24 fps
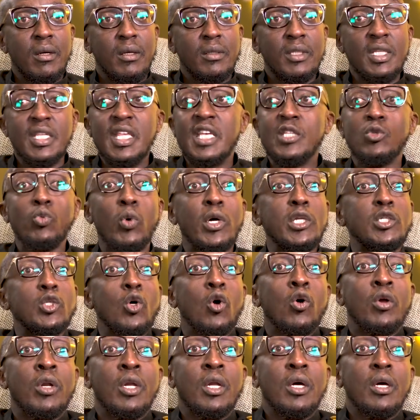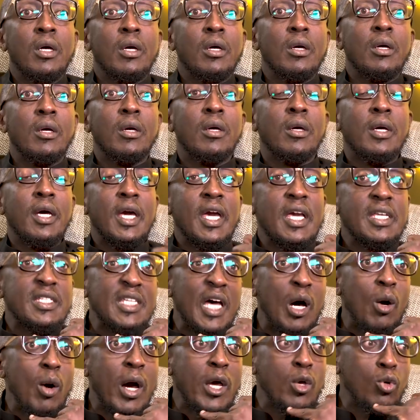They just went on. Hey,
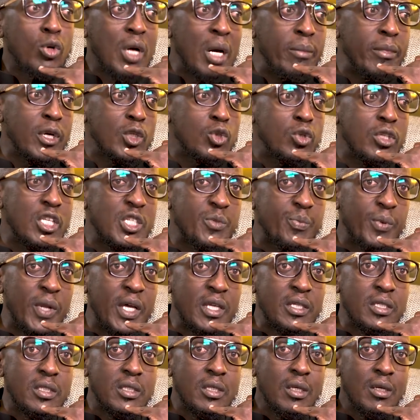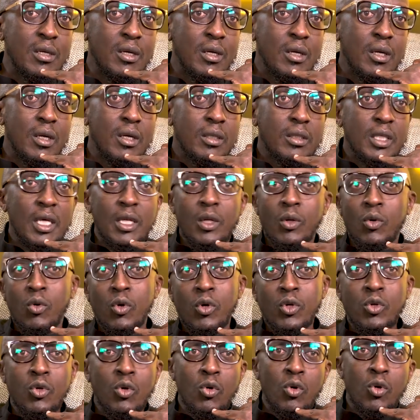Zao, are you coming to this place? No,
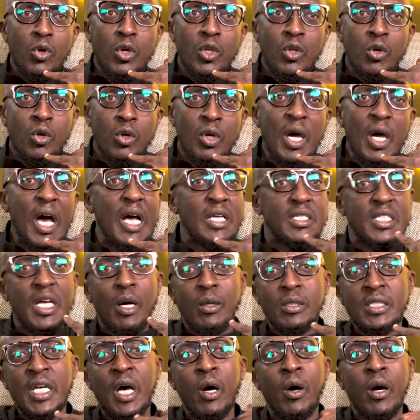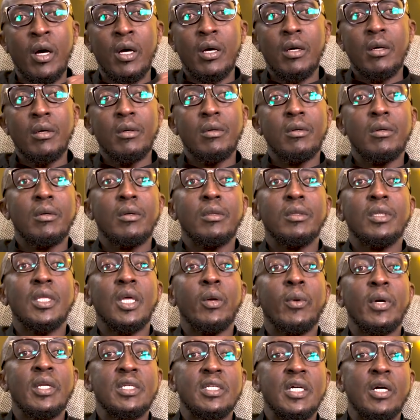sawa. They
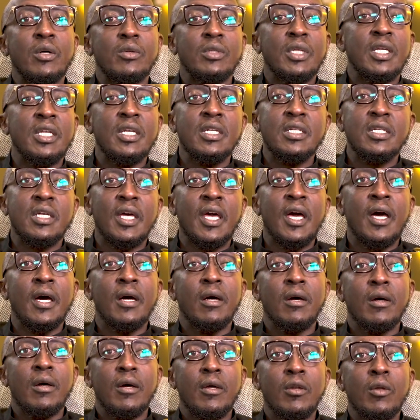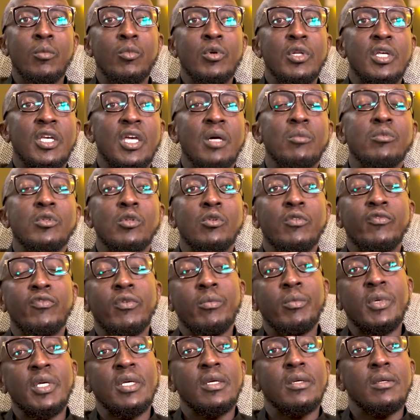went out. They didn't care. Nobody came to look for
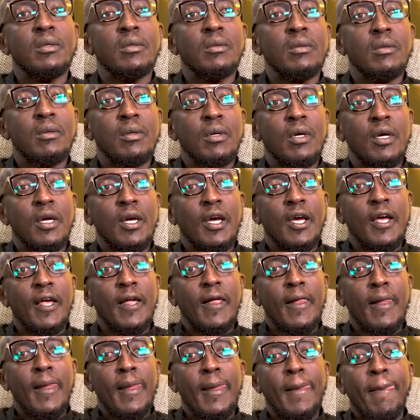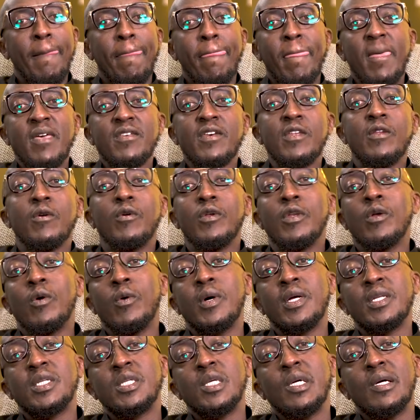me. I said, you know
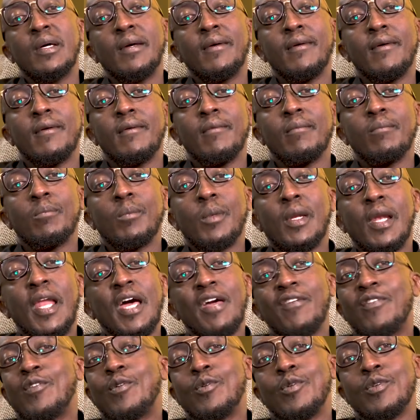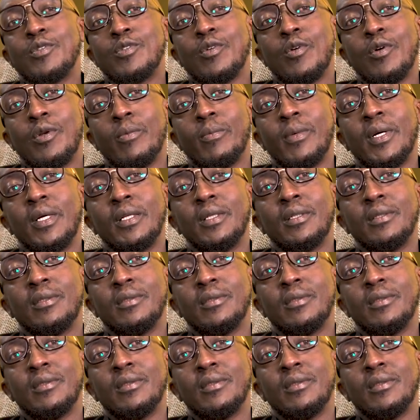what? Life goes on, man.